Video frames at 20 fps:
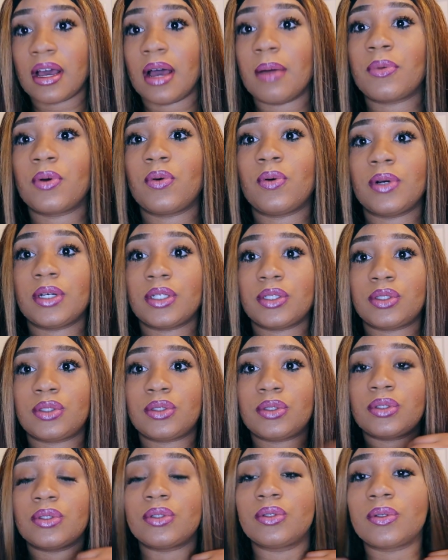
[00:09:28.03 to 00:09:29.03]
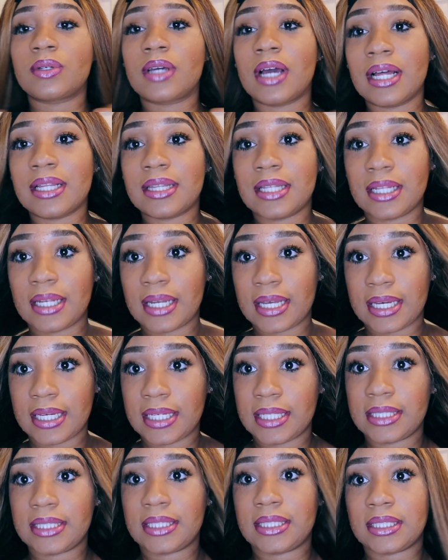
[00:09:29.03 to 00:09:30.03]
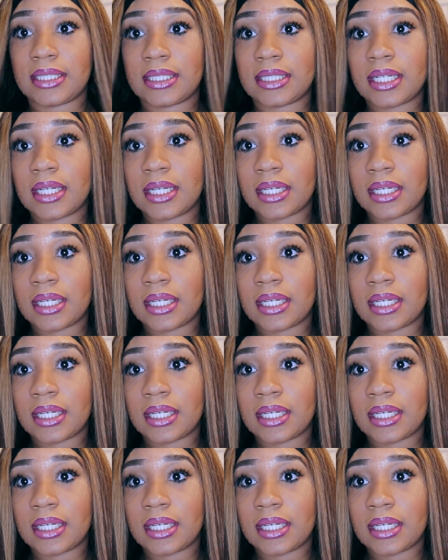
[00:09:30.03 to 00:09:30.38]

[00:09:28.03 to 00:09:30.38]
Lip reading: I'm going to cut the lace,